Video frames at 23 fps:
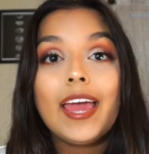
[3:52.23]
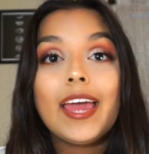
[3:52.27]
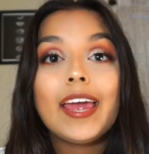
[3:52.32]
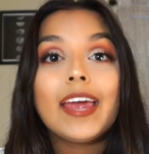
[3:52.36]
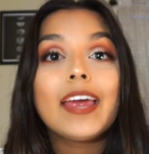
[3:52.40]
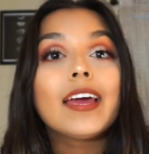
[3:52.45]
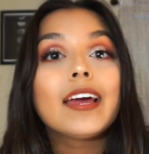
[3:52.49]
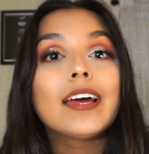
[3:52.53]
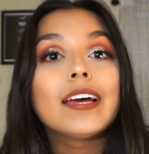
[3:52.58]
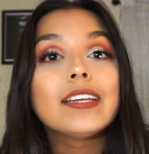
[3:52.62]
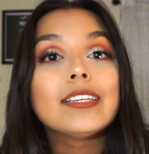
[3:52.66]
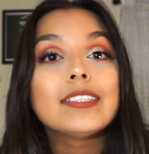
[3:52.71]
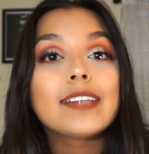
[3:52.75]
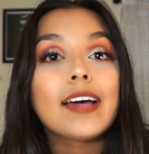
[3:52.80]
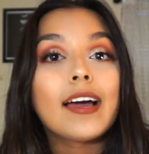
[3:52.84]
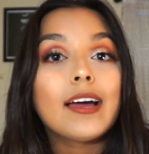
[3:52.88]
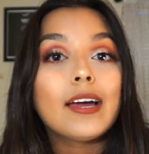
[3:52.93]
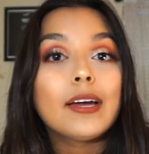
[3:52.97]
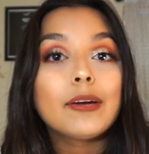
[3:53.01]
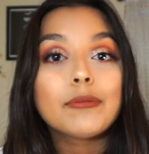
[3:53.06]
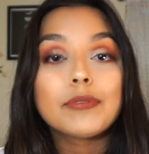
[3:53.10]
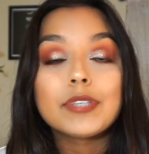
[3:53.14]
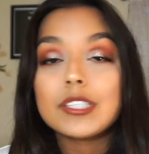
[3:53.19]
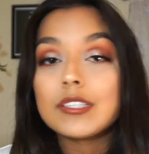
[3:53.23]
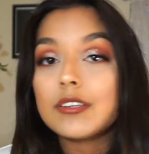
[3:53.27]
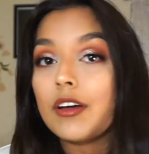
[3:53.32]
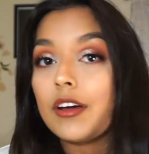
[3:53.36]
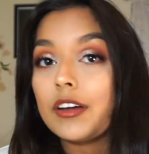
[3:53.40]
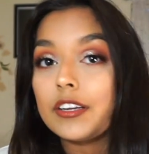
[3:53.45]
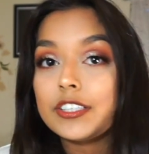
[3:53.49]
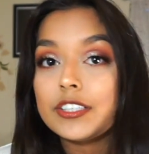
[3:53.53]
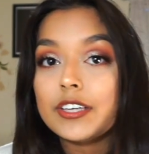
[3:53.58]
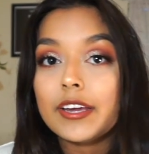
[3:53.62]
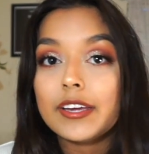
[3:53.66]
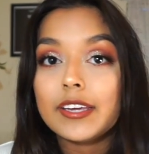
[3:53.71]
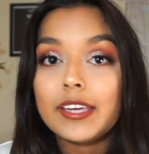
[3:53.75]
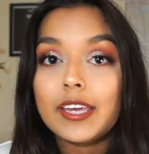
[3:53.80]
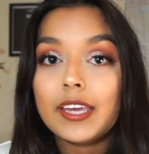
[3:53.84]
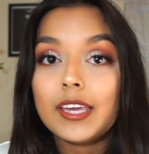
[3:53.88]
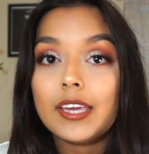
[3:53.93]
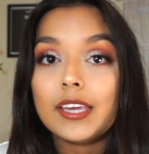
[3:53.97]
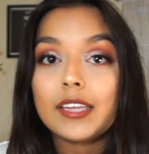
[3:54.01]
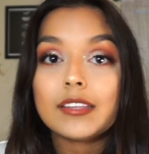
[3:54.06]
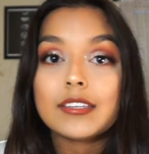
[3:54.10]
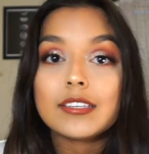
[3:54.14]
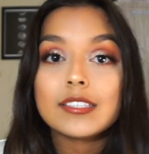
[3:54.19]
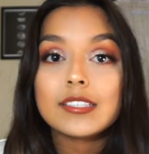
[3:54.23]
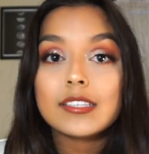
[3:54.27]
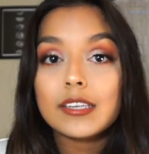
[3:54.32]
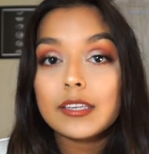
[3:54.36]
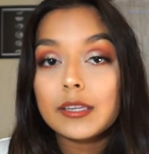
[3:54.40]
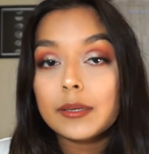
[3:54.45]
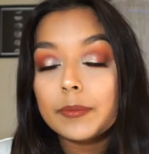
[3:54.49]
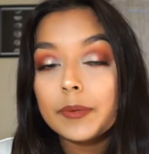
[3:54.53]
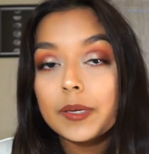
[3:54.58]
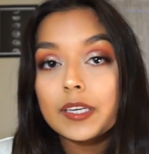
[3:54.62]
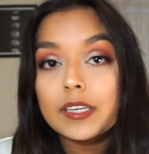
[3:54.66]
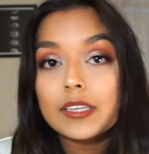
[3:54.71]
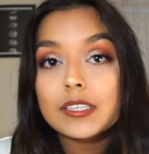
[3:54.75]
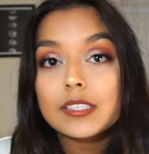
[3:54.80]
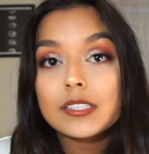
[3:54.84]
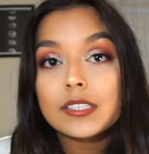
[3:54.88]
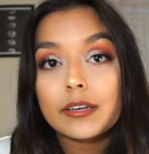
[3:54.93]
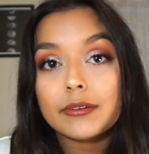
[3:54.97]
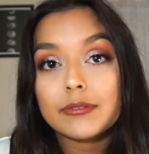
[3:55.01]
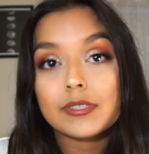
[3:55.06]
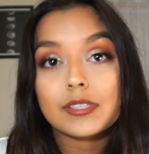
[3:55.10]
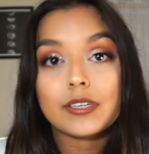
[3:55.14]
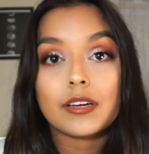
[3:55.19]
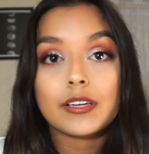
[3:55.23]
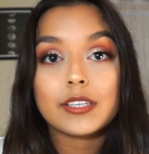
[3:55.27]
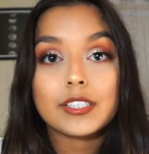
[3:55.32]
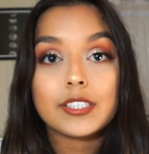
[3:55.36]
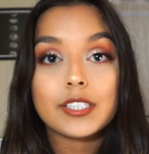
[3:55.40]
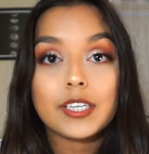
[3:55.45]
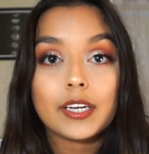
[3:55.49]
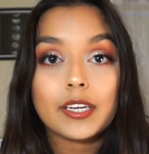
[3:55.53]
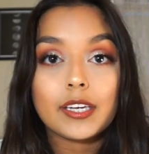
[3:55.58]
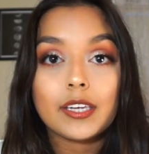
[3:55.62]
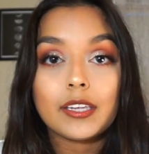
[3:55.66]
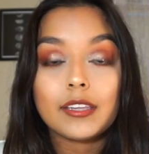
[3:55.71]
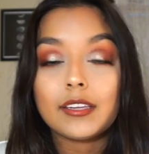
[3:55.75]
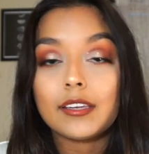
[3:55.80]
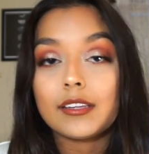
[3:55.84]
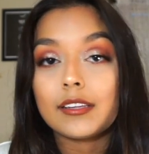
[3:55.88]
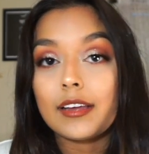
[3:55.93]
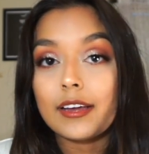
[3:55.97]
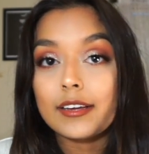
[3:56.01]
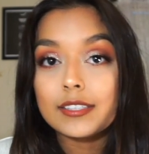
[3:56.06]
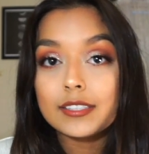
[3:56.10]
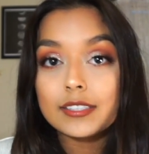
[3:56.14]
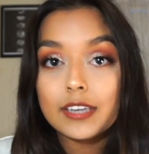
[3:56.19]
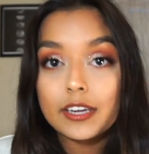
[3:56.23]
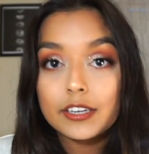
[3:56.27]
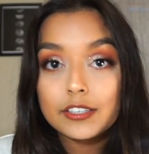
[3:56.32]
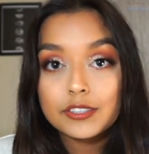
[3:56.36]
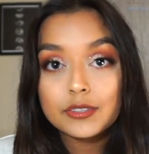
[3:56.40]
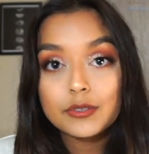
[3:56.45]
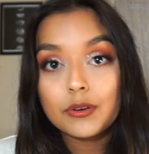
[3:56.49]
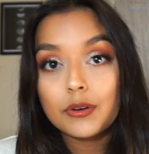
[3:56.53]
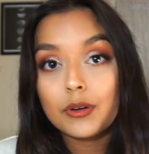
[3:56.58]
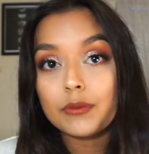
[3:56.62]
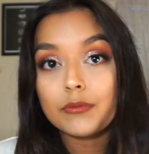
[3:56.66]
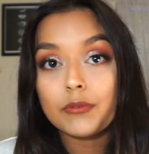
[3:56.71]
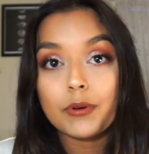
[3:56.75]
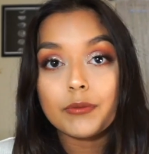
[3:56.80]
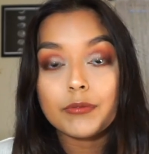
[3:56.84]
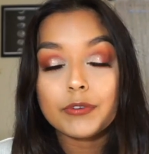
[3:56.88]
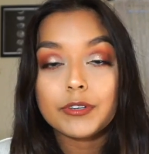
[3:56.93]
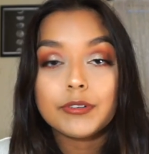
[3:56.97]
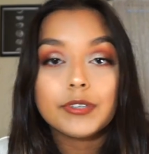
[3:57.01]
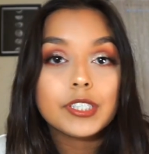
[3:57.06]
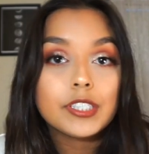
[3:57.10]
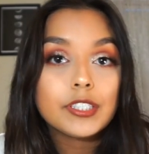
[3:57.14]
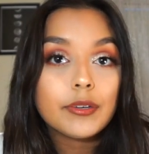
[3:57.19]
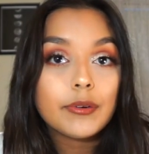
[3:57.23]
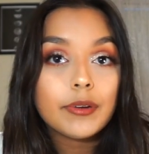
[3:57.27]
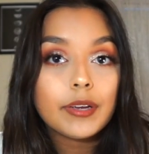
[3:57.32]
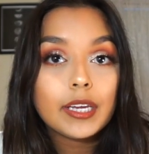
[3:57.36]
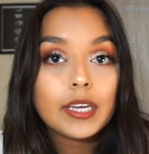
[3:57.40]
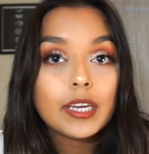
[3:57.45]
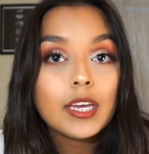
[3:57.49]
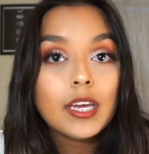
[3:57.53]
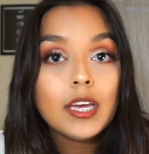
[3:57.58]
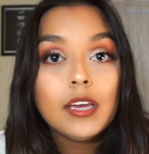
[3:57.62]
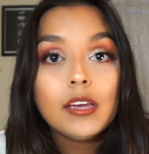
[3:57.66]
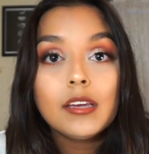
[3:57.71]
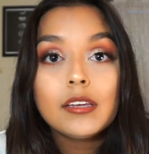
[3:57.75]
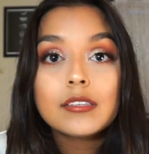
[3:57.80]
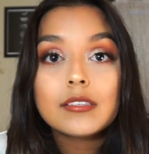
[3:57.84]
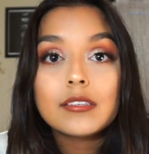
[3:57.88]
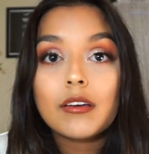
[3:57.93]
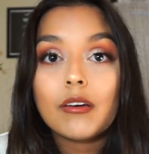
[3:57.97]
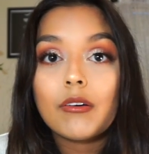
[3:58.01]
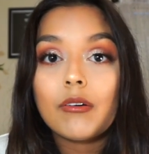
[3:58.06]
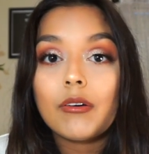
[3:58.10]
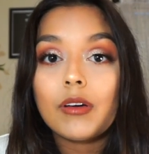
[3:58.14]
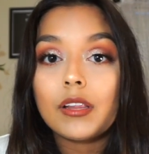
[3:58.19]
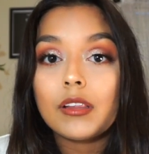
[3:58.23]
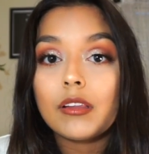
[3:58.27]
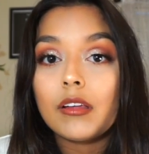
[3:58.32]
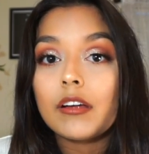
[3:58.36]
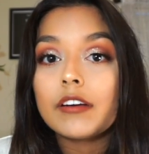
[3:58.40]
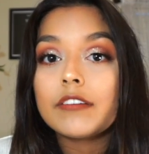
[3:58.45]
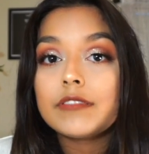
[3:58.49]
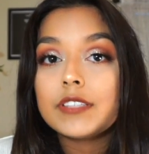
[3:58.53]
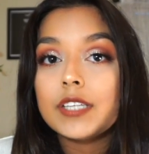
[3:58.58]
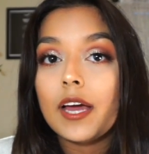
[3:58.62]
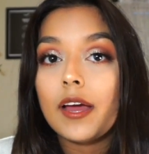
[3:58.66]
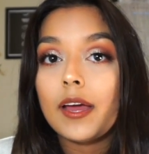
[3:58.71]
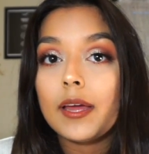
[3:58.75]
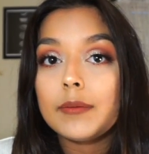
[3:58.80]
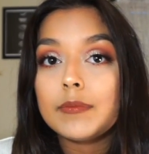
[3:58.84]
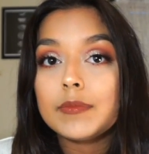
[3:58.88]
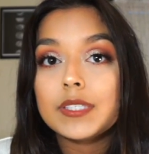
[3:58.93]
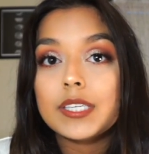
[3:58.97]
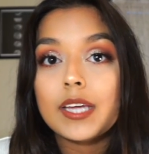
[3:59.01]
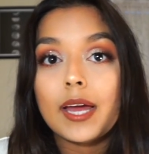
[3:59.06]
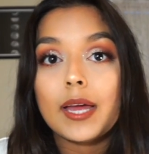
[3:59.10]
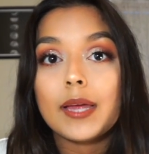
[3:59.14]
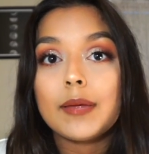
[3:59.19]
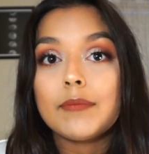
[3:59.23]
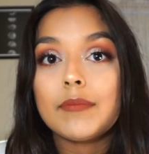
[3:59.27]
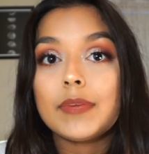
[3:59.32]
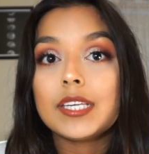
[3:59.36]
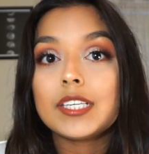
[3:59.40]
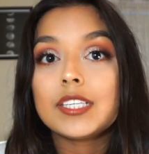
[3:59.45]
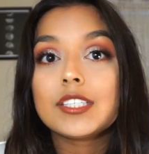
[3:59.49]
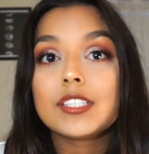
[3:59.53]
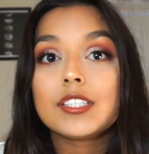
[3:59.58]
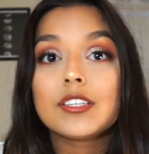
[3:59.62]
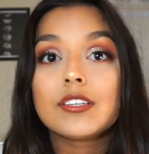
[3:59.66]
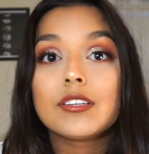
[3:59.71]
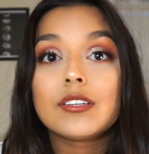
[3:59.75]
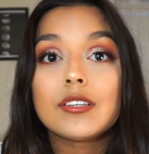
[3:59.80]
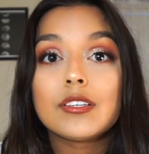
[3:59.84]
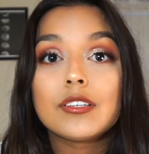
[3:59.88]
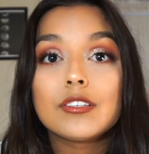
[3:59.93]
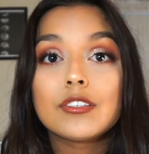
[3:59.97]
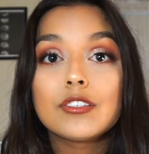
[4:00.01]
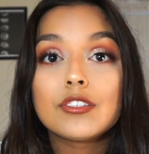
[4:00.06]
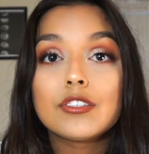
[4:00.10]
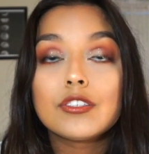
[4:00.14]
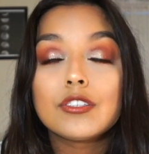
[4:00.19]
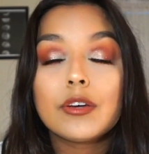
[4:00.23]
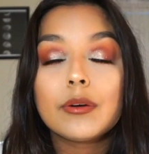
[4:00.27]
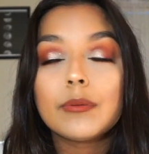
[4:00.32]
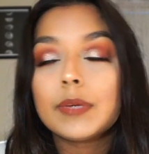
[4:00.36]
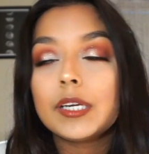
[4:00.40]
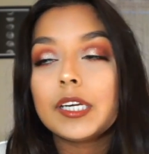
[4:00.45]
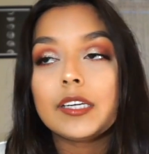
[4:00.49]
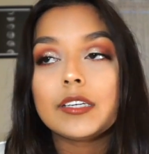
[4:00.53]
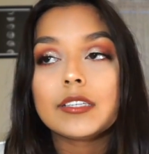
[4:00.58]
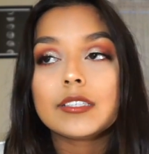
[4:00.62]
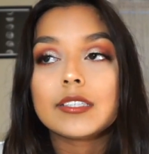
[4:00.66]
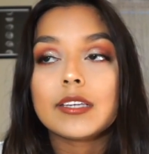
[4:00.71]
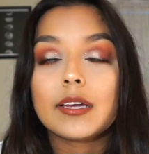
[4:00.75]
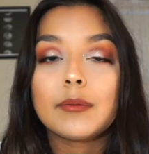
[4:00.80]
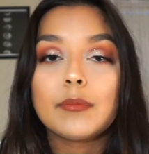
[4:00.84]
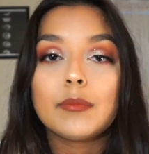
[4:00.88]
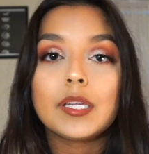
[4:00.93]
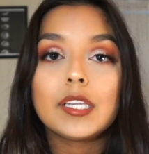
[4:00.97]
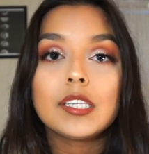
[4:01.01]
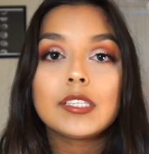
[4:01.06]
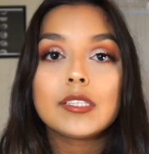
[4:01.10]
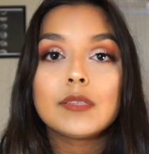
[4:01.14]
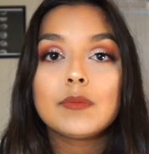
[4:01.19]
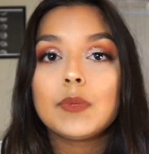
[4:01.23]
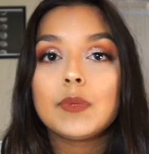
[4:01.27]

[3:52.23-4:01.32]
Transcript: and I was not checking the syllabus, I was not checking the class schedule and what we were doing, so a lot of times I missed so many assignments